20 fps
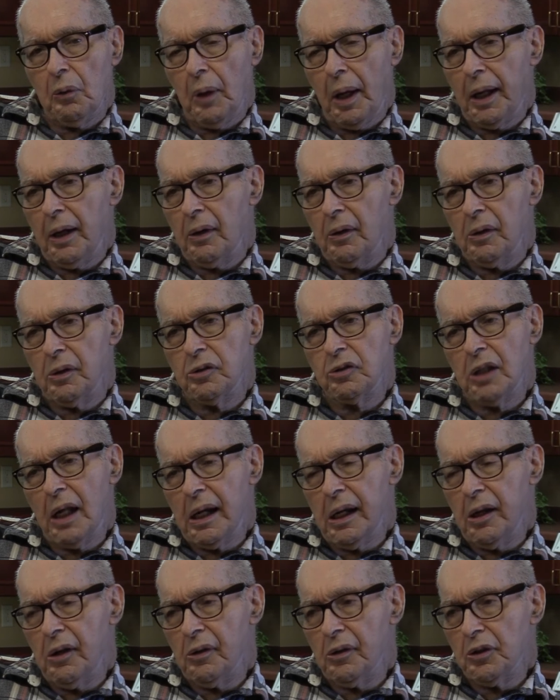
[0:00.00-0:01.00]
right on
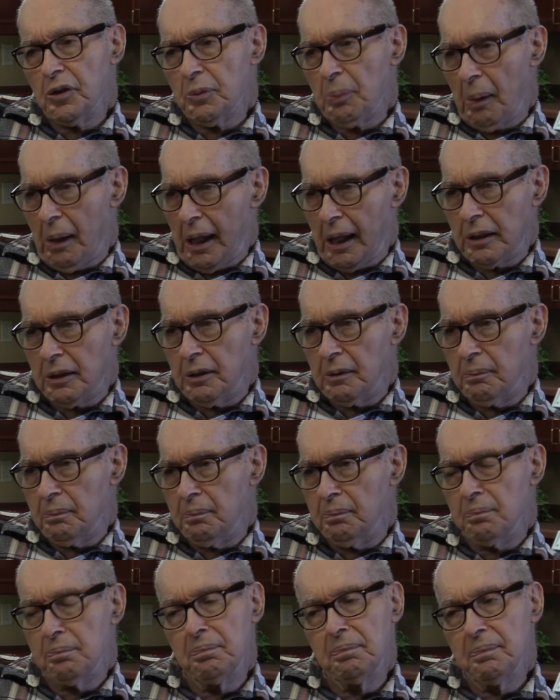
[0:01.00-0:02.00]
Johnny on the spot.
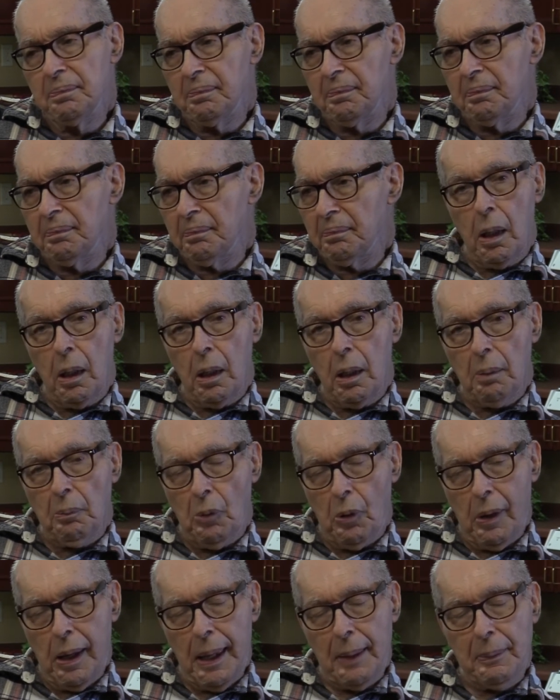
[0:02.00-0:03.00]

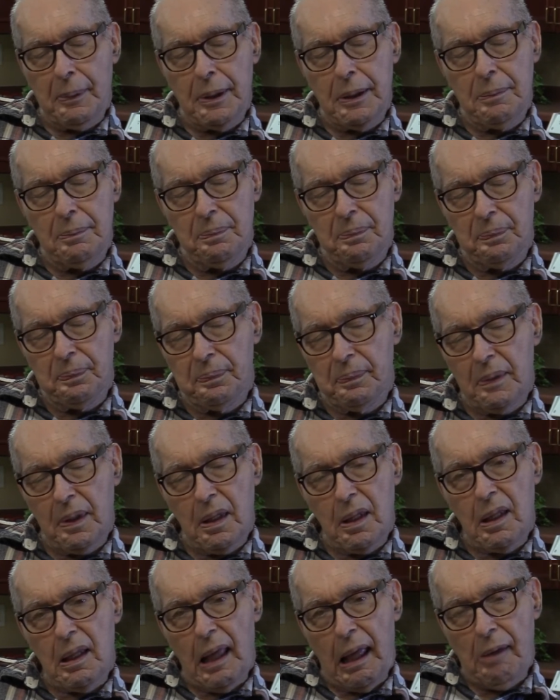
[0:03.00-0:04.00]
Mohamed,
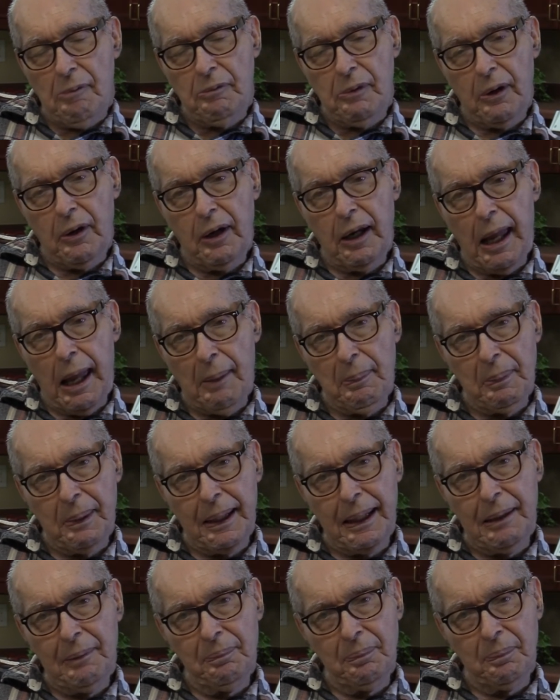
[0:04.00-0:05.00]
I'm very happy